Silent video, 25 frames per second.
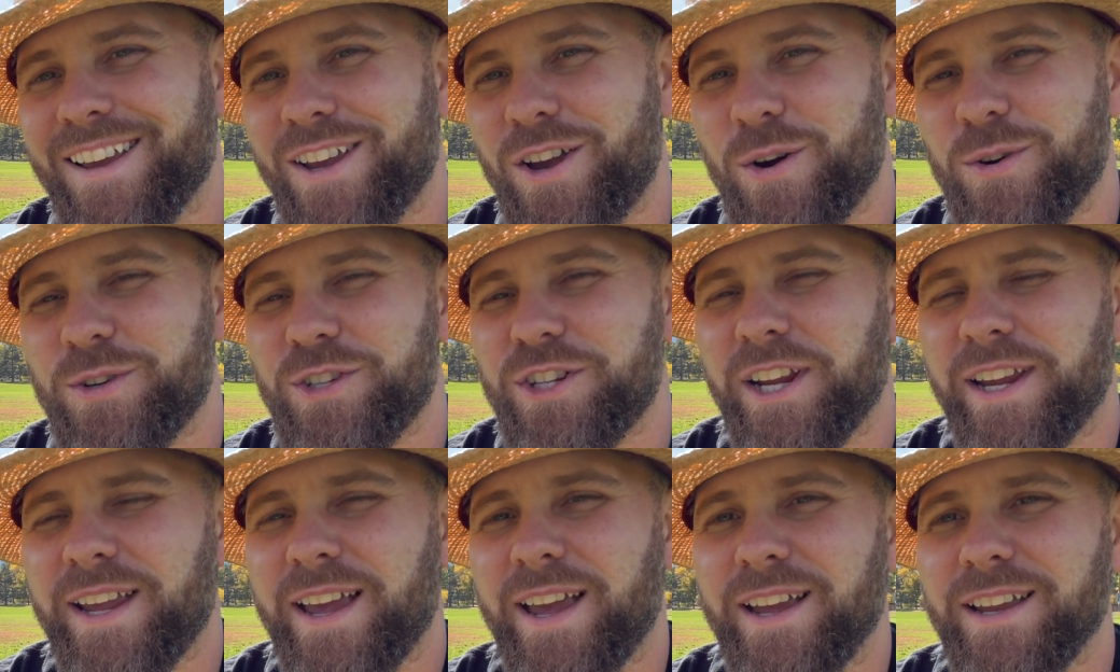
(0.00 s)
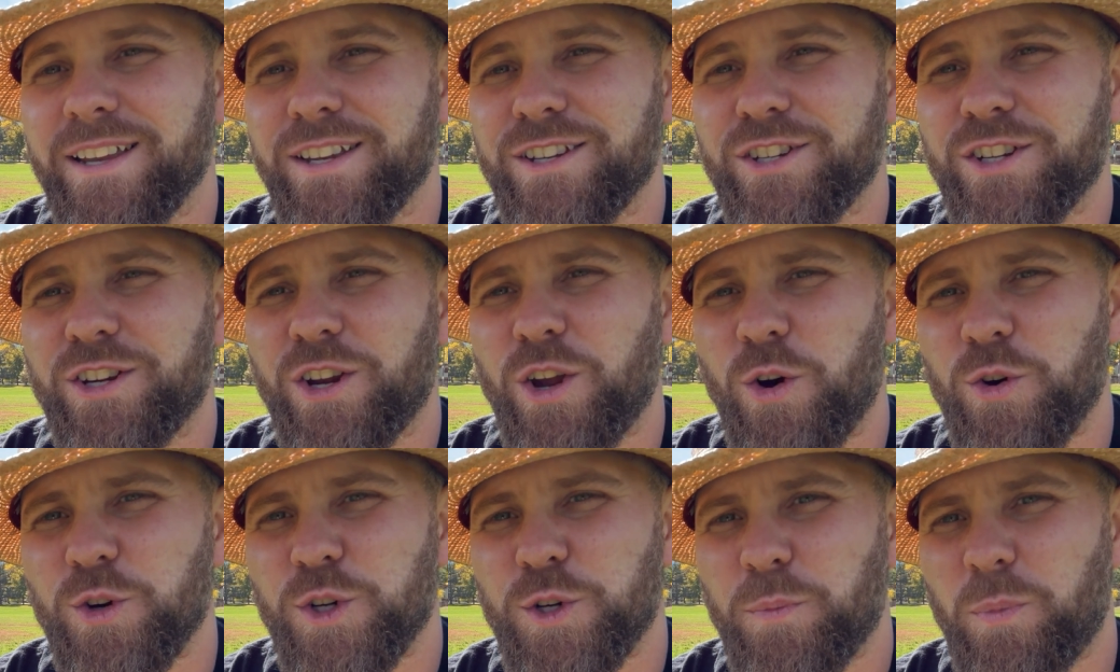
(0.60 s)
Coaching edge.
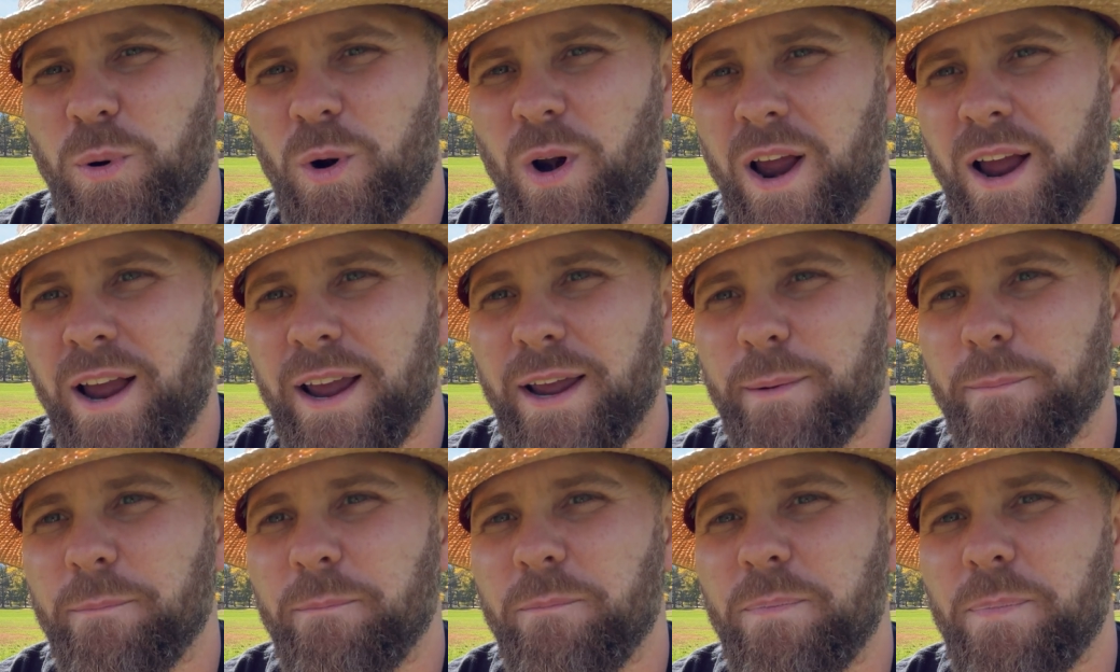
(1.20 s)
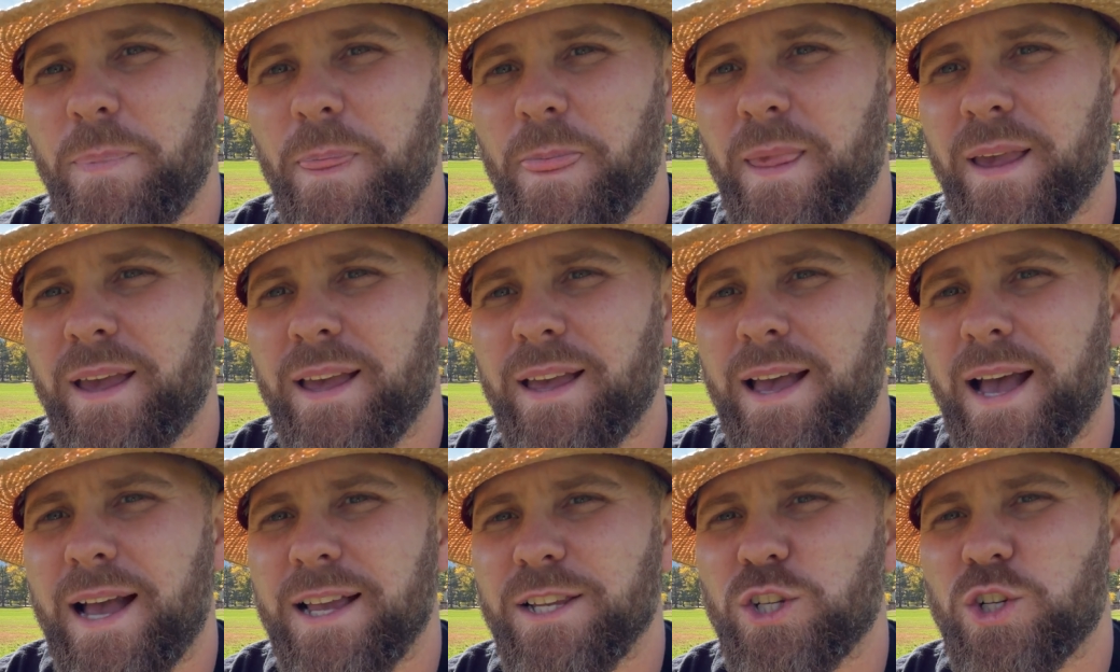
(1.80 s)
Coach Prime
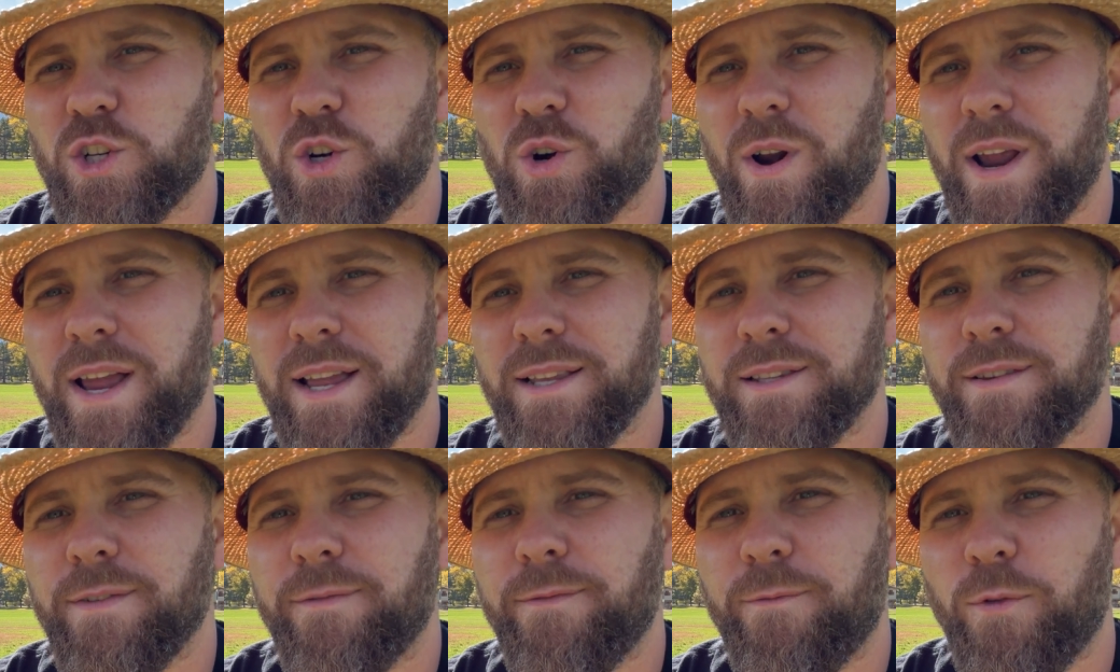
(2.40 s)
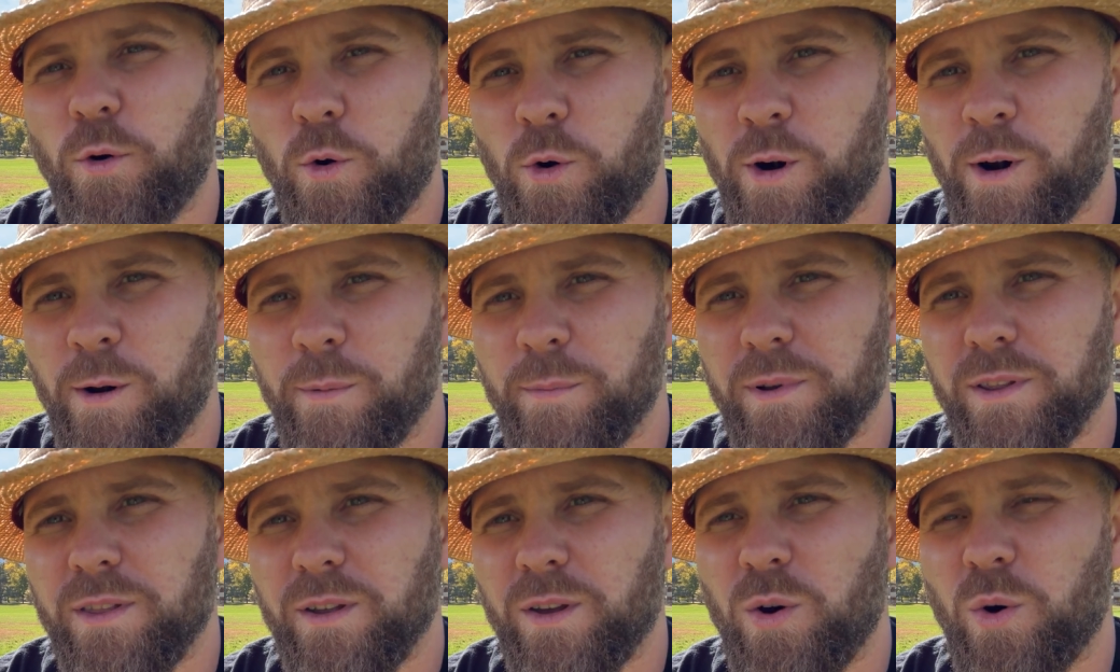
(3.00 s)
has
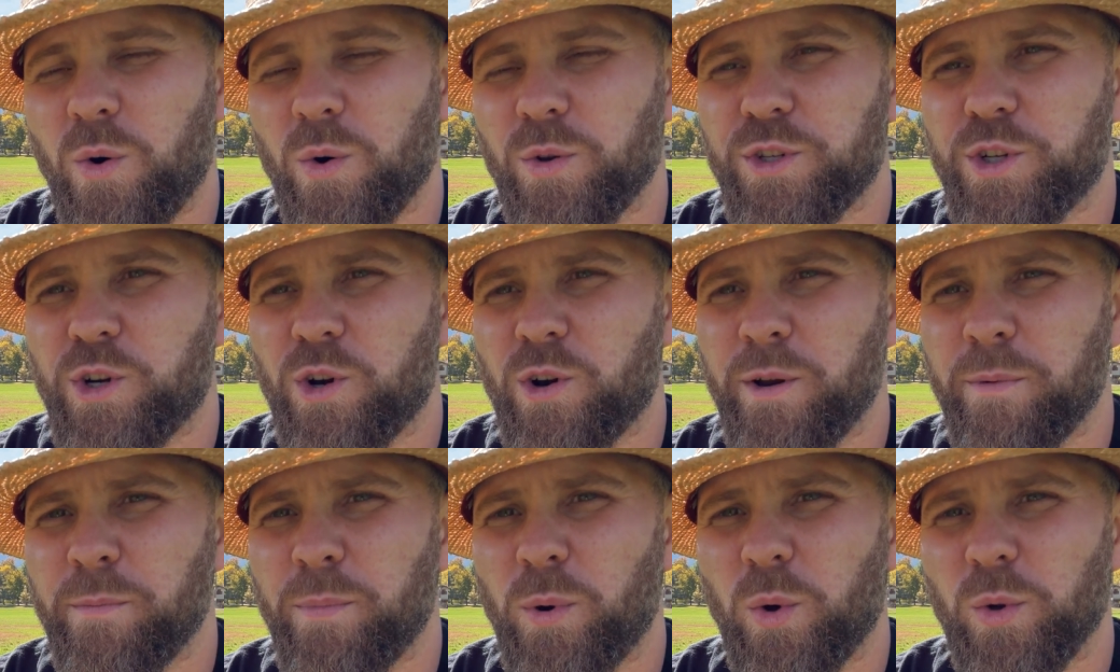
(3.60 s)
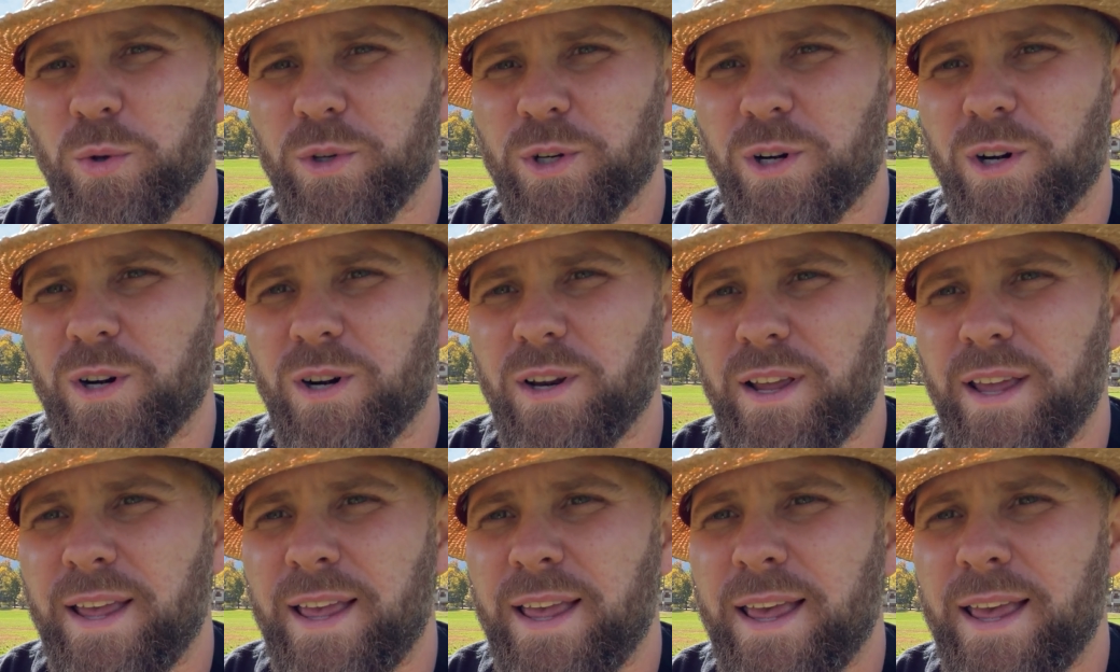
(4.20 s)
transformed the culture in Boulder.